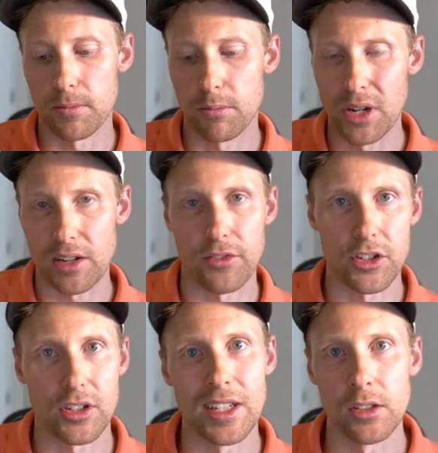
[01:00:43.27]

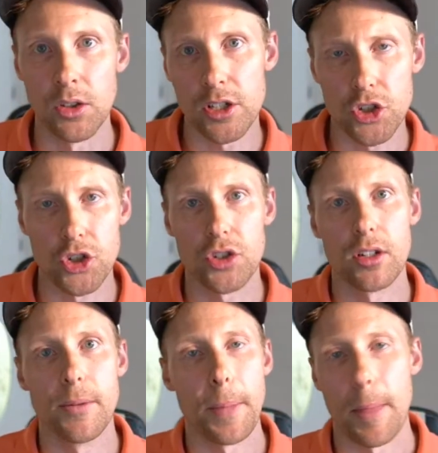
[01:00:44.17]
breakfast and
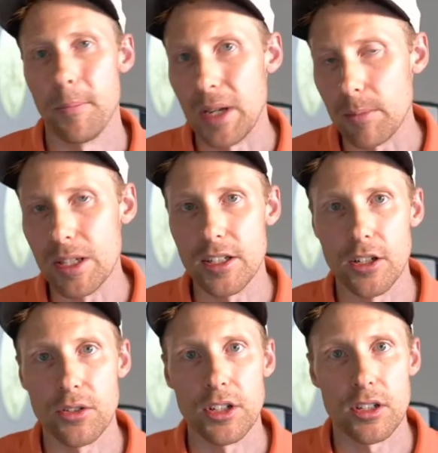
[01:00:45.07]
lunch, maybe
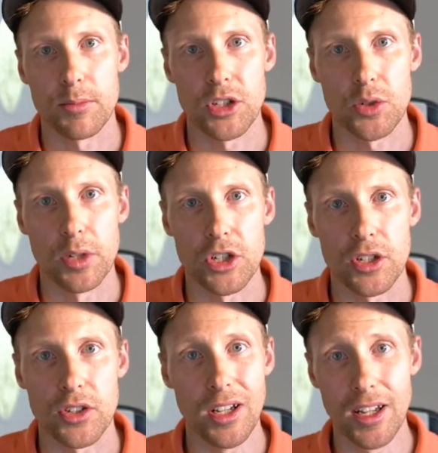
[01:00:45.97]
dinner in some
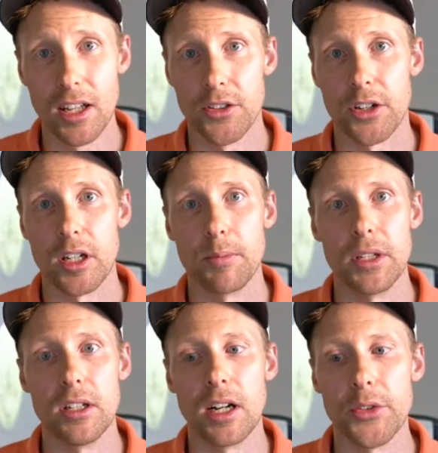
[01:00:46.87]
situations. They're going to
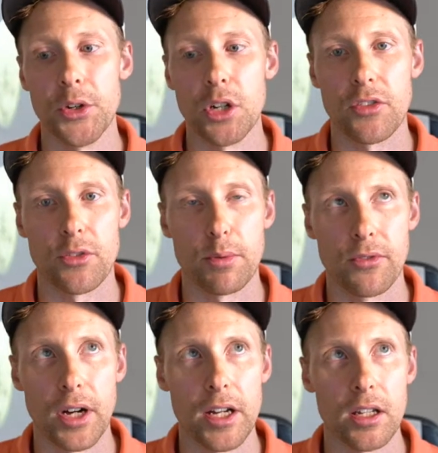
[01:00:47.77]
be on the hook for
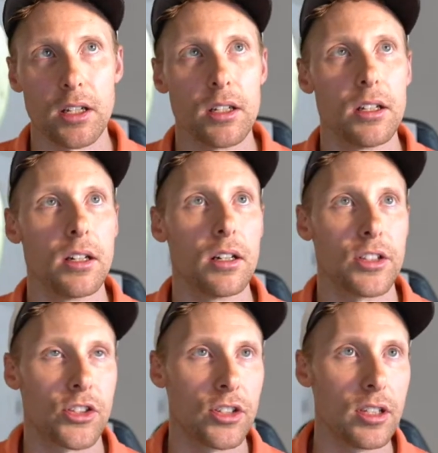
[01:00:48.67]
providing,
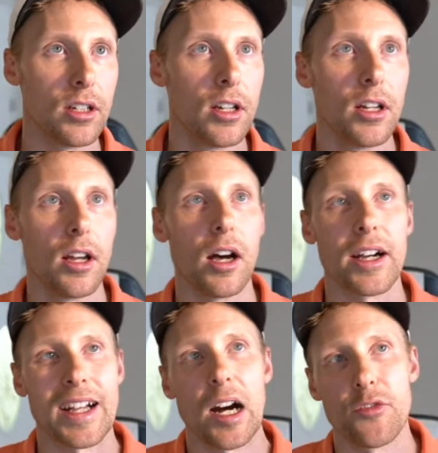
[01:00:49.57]

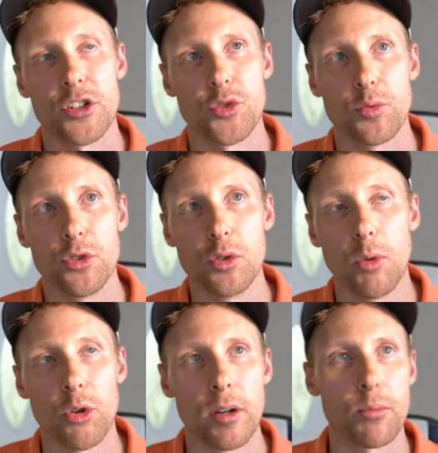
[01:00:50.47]
a conference room
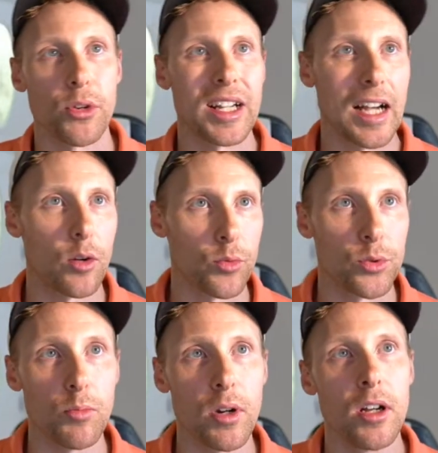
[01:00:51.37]
or a breakout
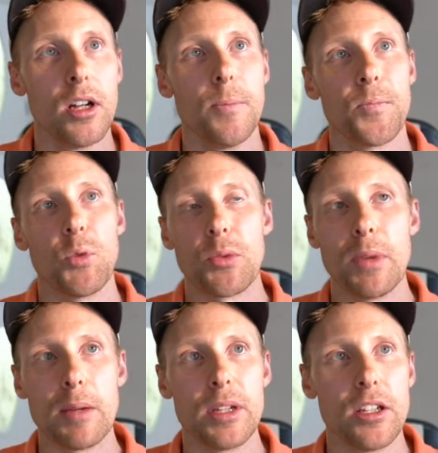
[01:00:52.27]
room with
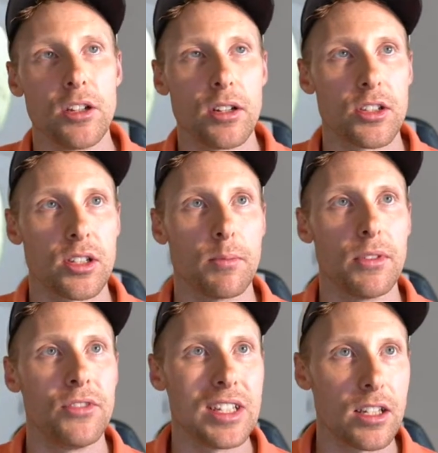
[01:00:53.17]
maybe some
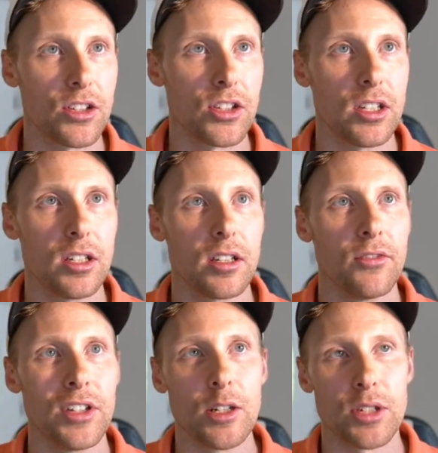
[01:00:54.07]
VTC,
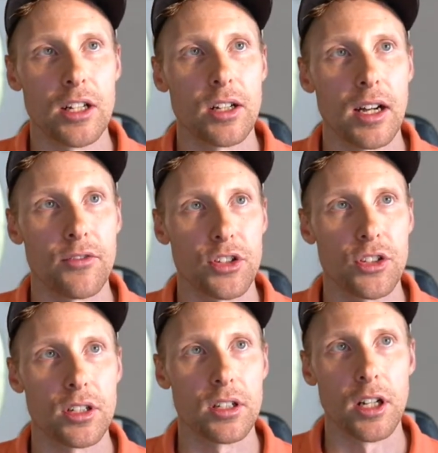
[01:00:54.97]
video
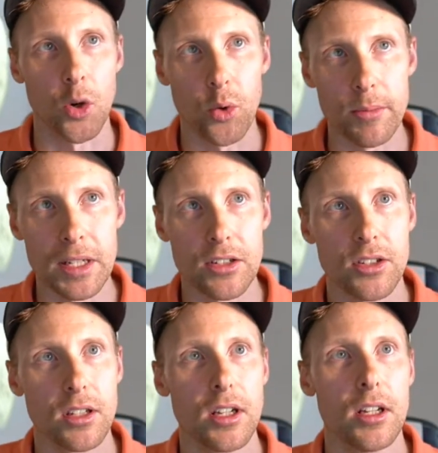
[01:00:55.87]
teleconferencing
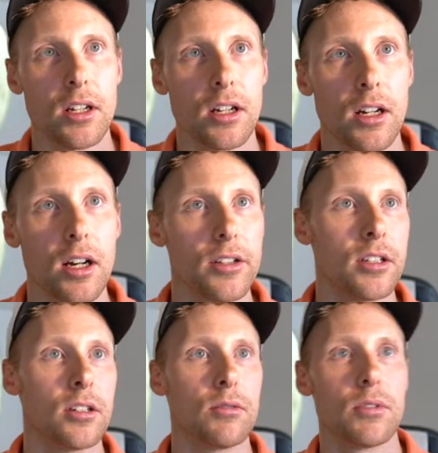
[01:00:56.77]
equipment,
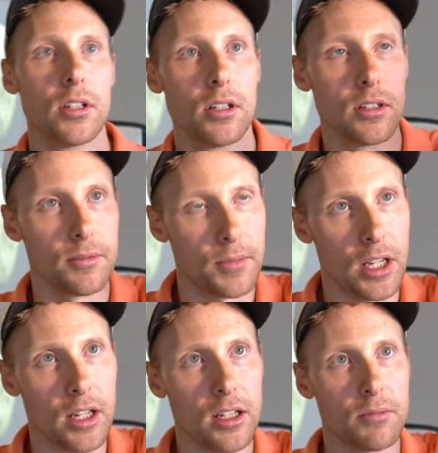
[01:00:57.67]

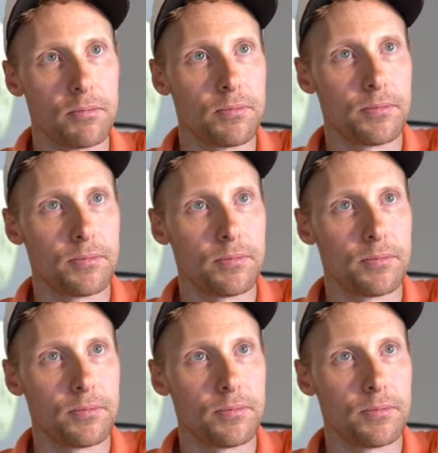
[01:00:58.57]
a